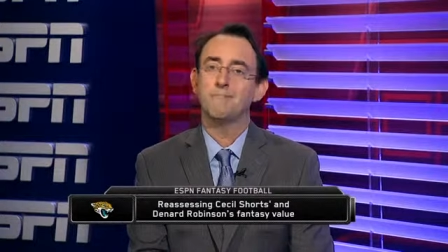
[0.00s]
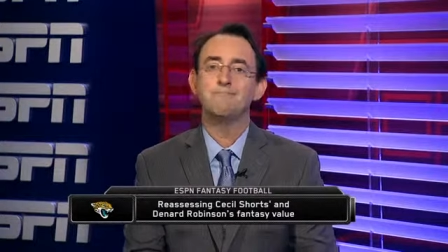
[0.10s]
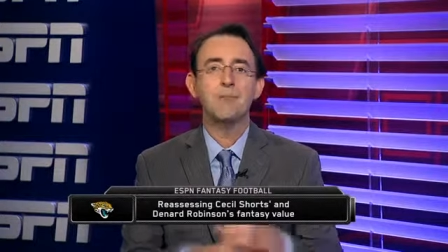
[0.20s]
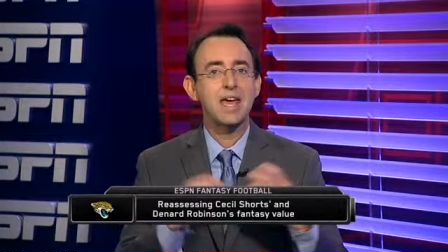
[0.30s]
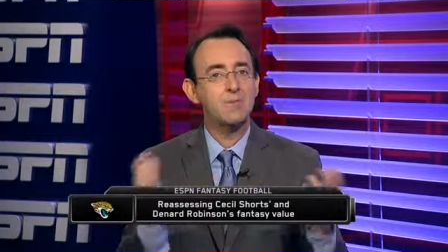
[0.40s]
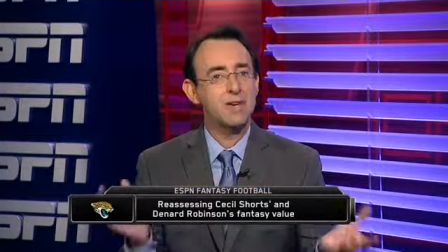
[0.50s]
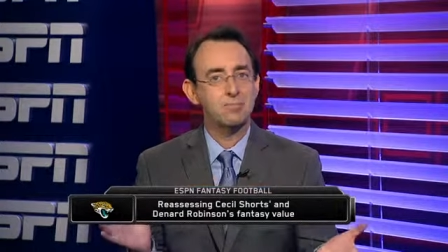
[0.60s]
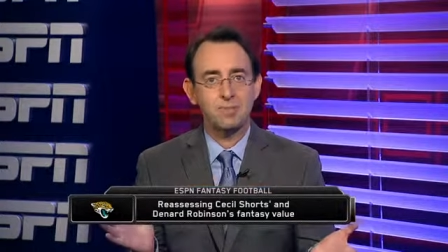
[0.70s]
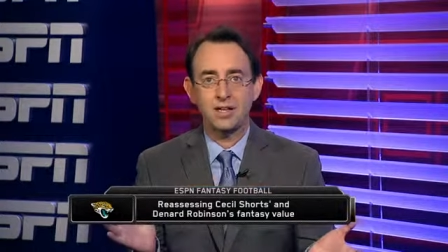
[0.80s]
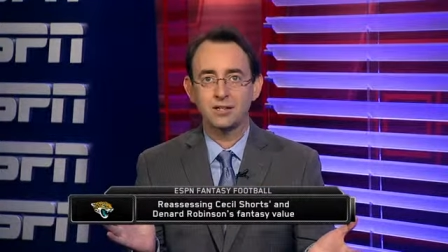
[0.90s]
Maybe it
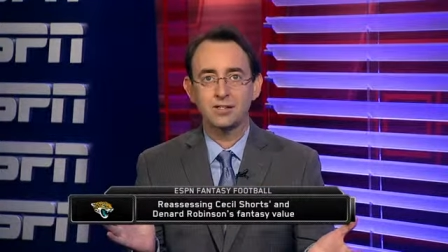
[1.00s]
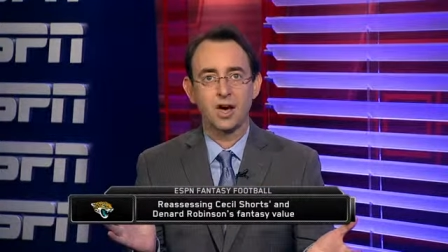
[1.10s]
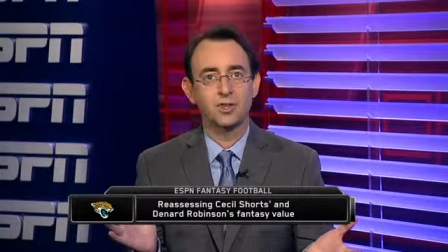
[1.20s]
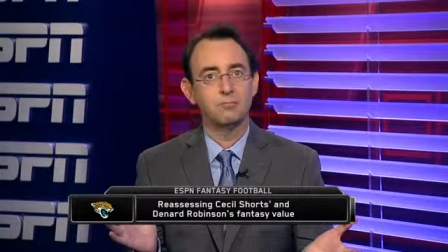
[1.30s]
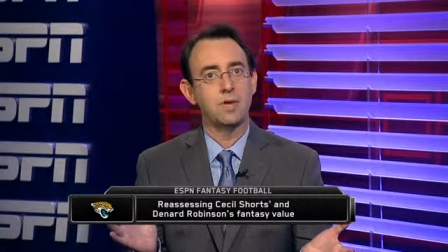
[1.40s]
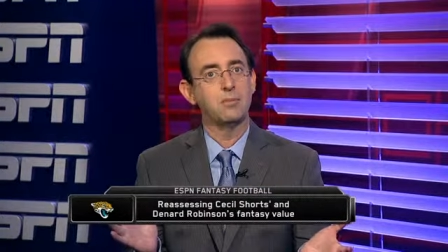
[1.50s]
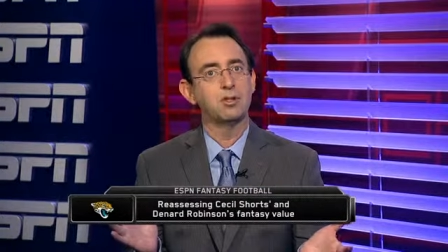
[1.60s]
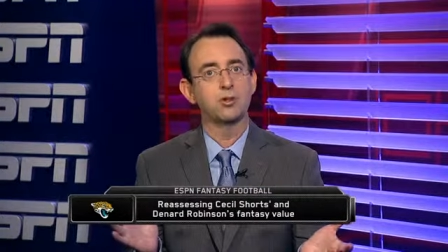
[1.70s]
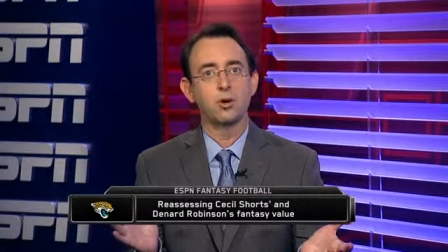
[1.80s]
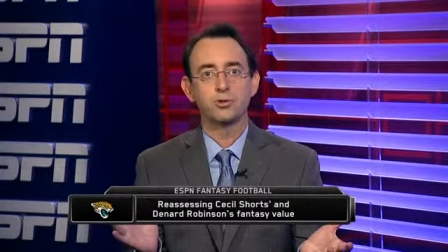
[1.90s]
means nothing. Maybe
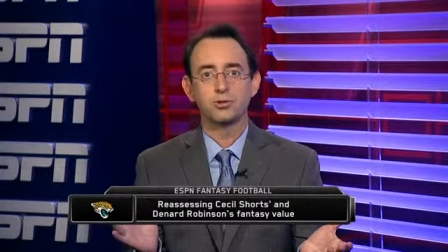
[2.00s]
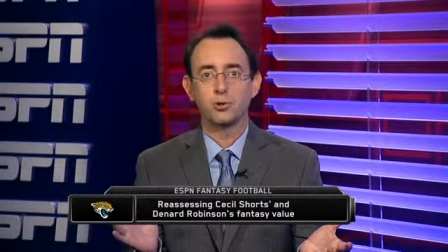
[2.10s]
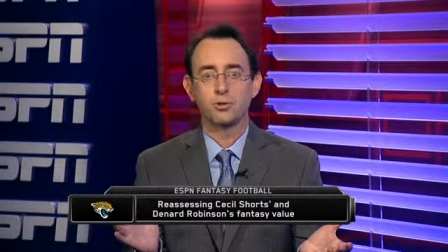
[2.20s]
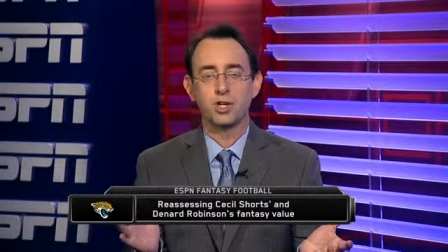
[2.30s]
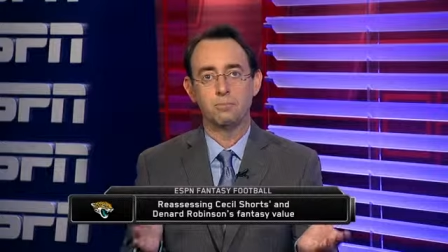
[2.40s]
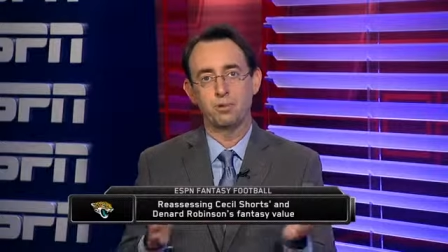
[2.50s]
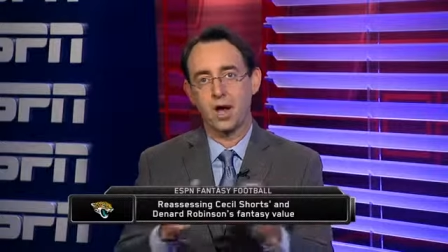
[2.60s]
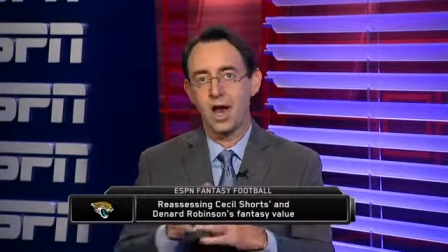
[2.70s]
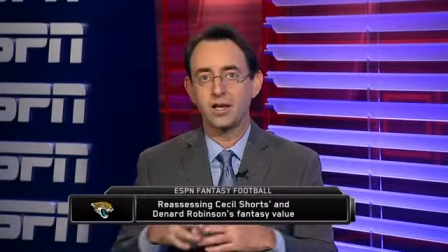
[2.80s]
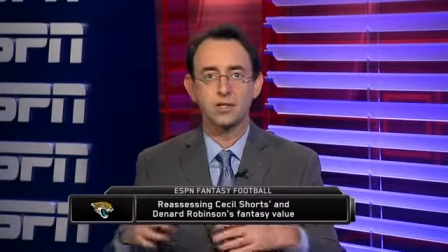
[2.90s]
Jones Drew will keep
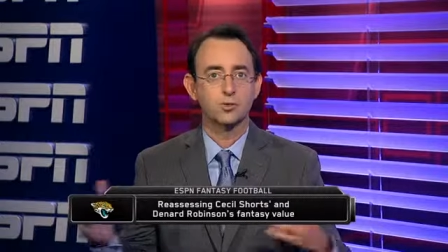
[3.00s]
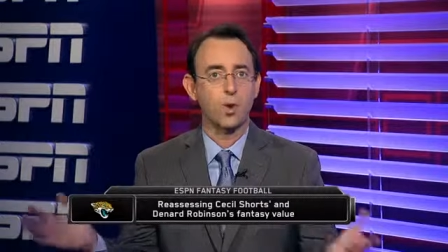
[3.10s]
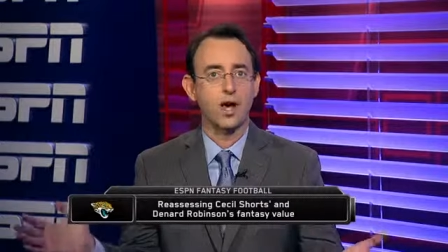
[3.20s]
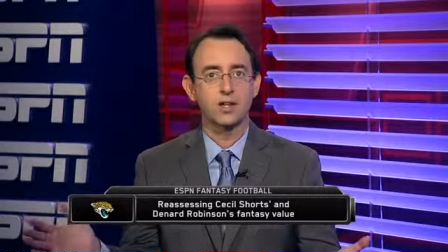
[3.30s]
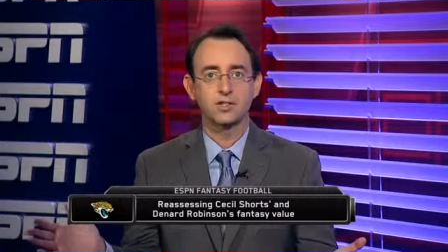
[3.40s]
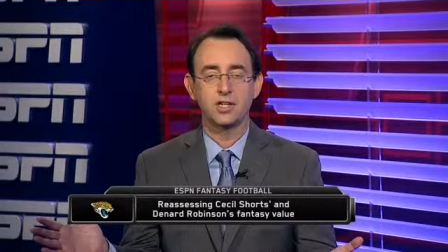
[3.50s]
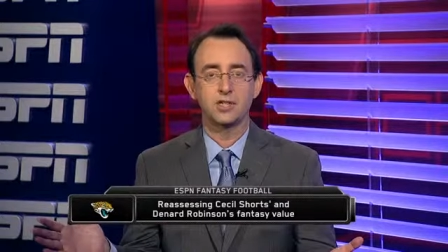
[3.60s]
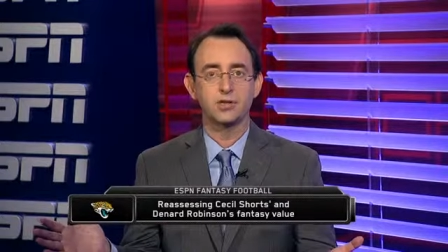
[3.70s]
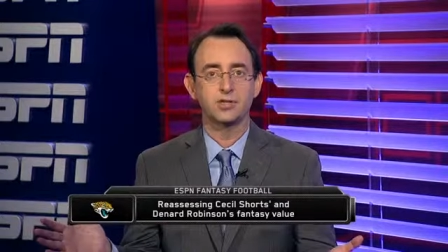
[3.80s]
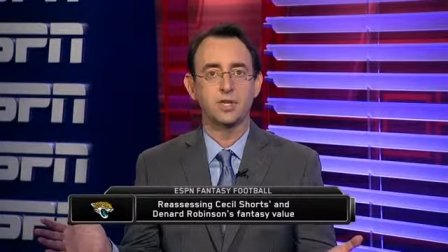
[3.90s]
plodding his way to
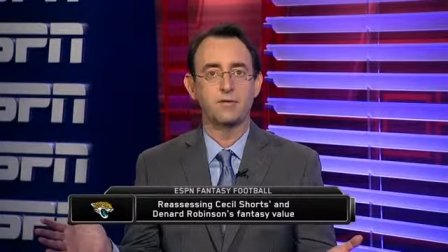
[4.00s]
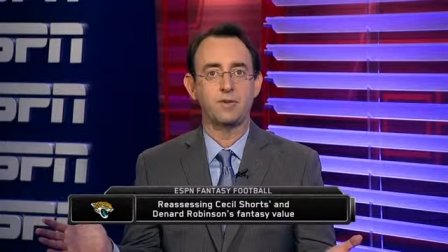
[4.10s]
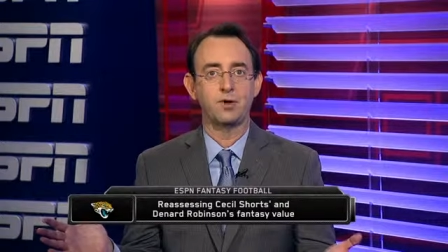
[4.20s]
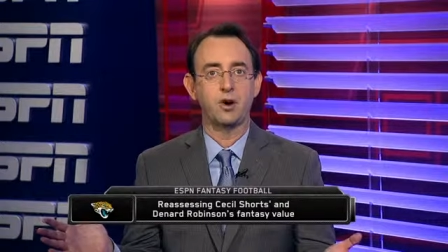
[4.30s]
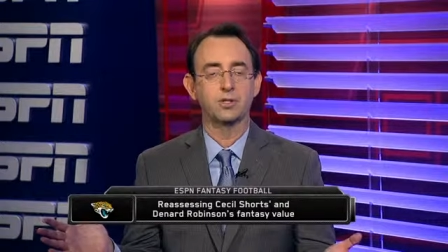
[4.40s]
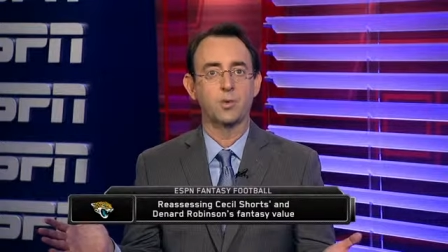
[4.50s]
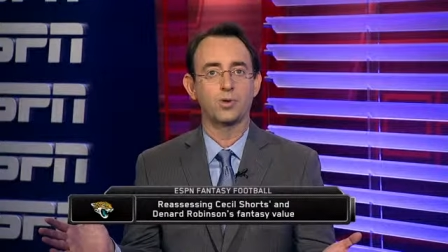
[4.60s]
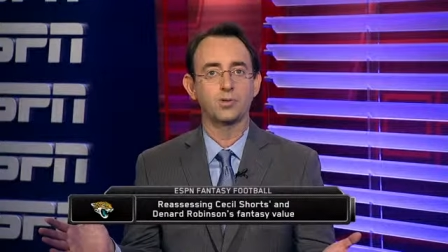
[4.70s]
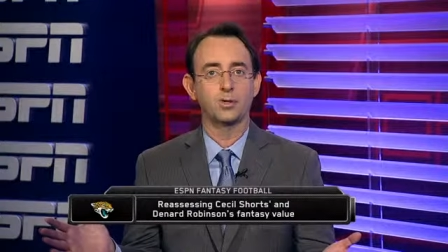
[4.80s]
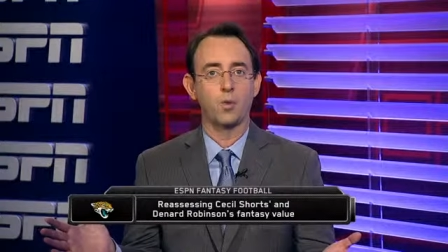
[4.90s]
60 or 70 yards
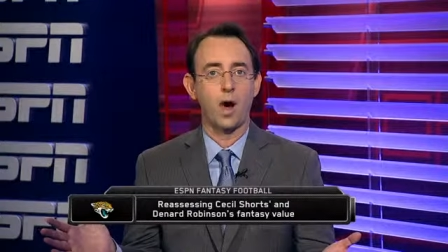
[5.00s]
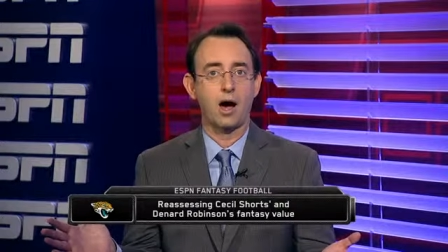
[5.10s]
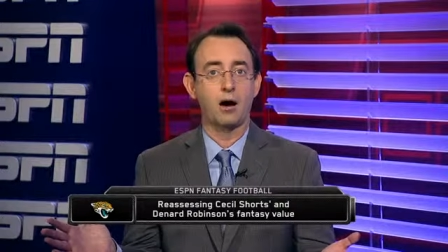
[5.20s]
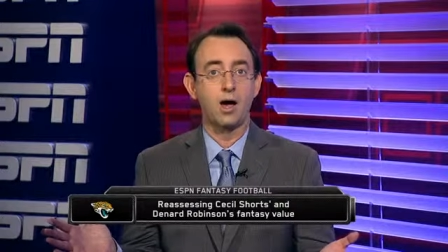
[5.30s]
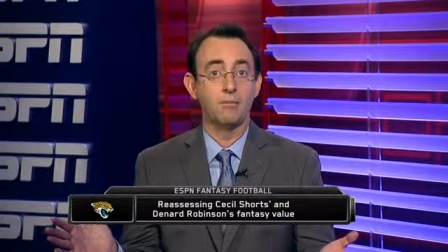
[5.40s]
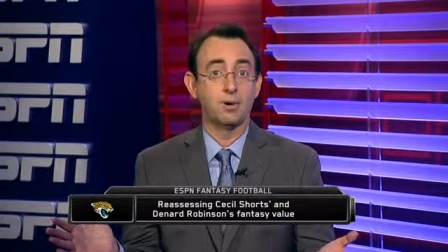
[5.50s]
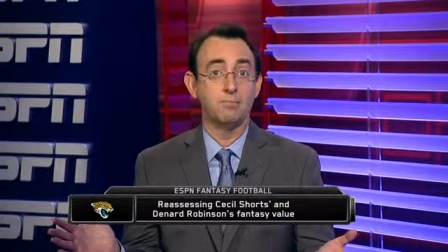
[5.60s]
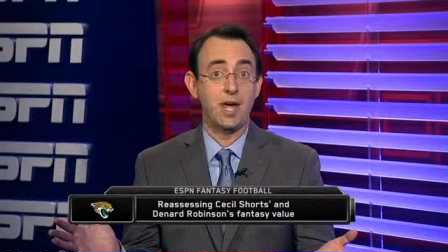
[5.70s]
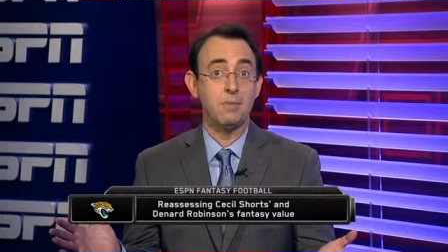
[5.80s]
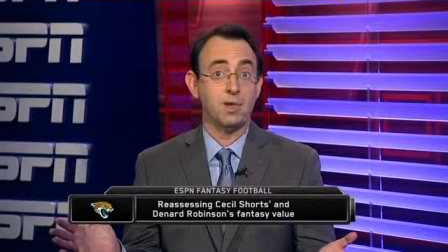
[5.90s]
once in a while. But
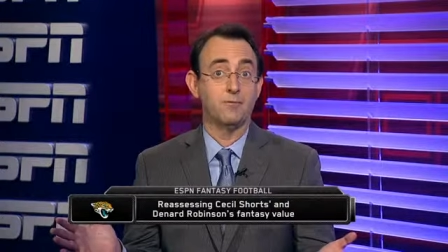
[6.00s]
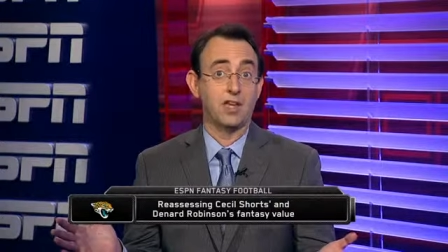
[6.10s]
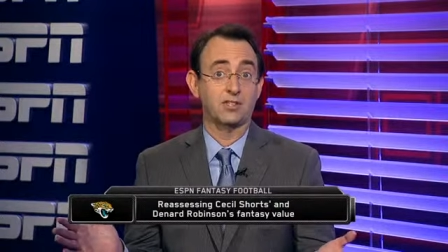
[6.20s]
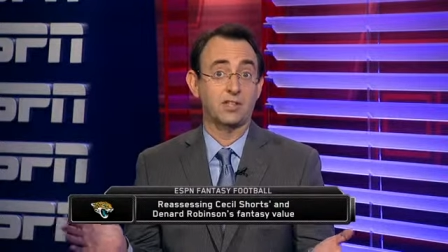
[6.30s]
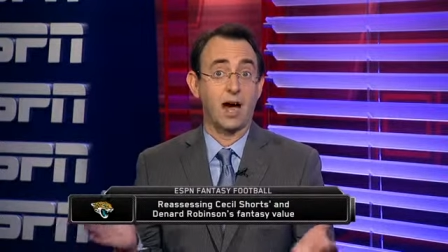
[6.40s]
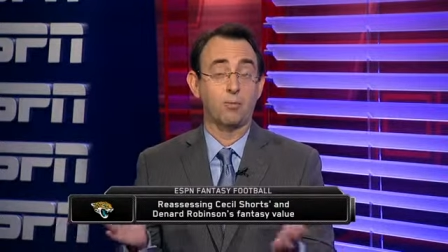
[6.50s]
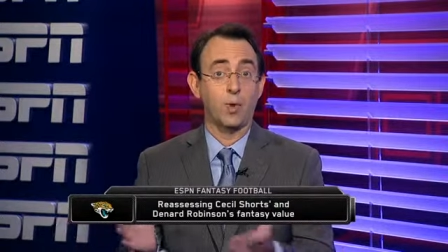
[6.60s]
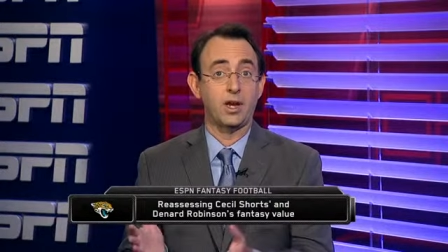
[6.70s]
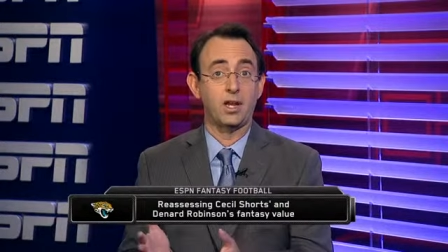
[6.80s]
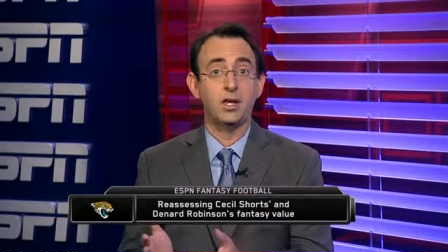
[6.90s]
maybe if they stop
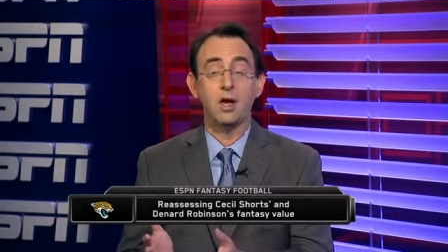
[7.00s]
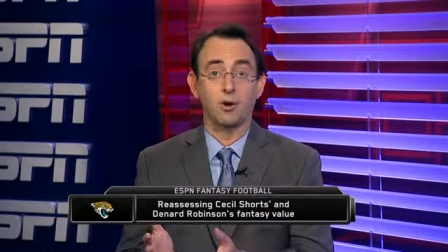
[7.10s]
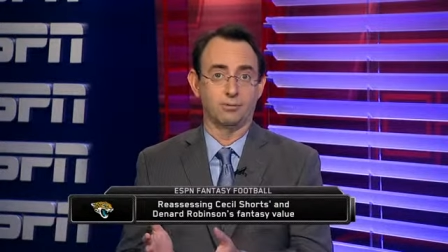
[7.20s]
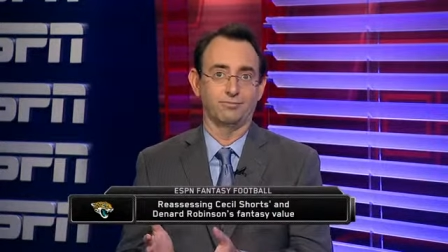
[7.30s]
winning, or